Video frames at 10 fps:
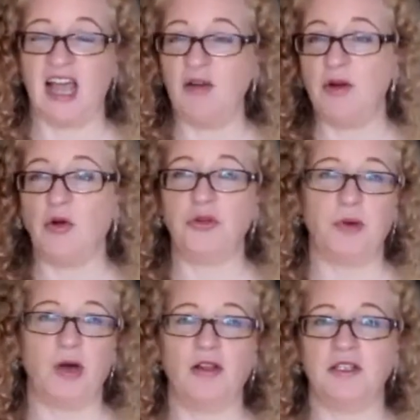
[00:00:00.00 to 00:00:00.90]
I would hold a
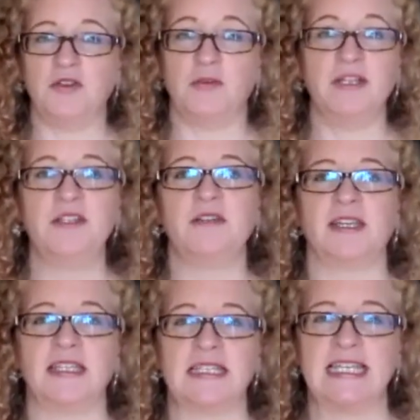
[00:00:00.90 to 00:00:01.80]
ball and do a bunch of
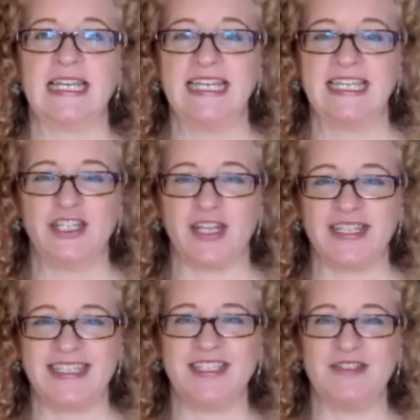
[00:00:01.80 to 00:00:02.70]
things
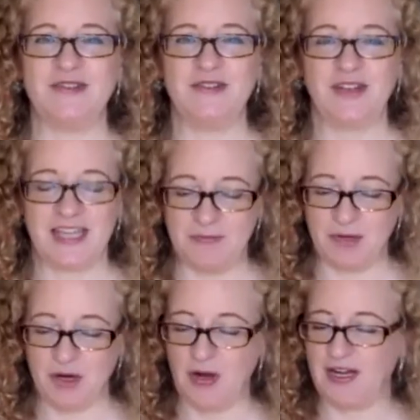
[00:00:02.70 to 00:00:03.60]
just to keep it
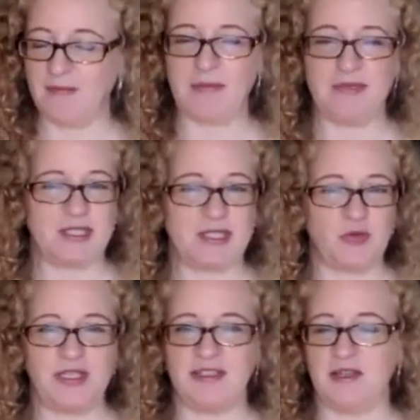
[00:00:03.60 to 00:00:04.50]
going, and maybe
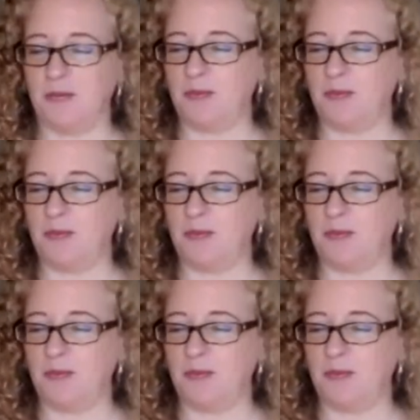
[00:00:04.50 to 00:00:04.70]
squeezing